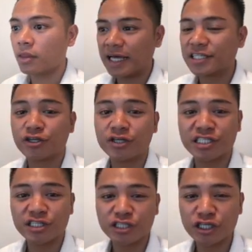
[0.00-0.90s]
As soon
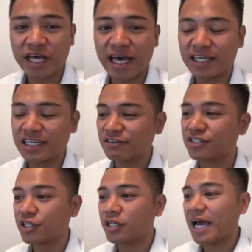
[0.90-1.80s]
as you do that, it
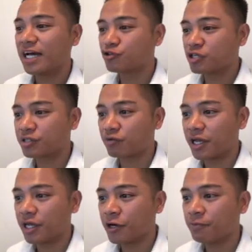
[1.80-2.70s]
gives you the address
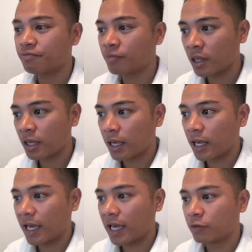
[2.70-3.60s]
right here.
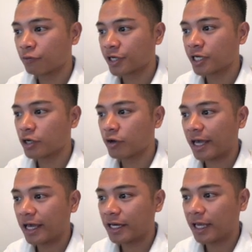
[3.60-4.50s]
And we're gonna go
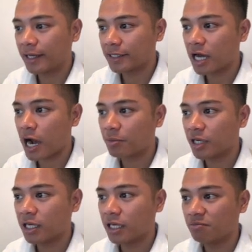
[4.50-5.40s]
ahead and
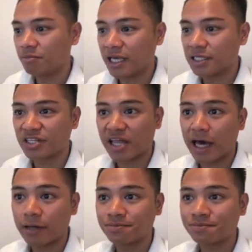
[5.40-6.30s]
copy and paste
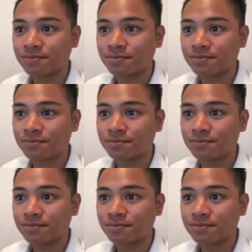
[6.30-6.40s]
that.